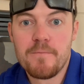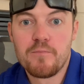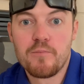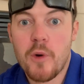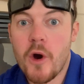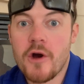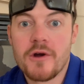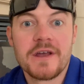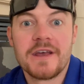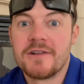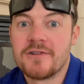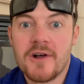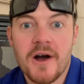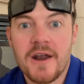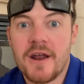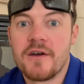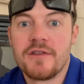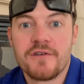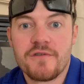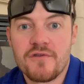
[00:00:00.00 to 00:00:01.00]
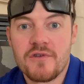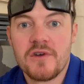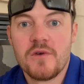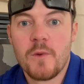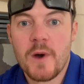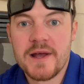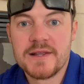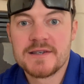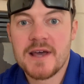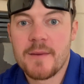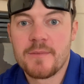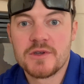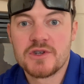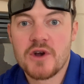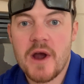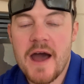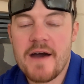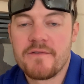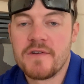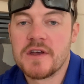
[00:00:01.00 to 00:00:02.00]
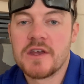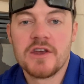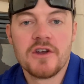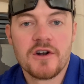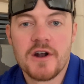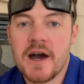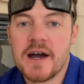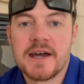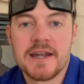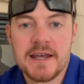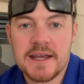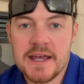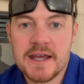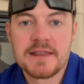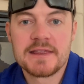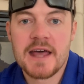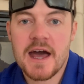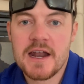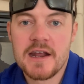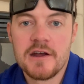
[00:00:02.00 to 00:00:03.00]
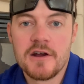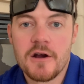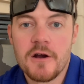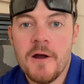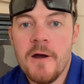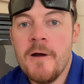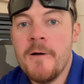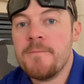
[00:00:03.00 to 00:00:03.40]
parking lot on the freeway type of traffic. You're not going to get that here.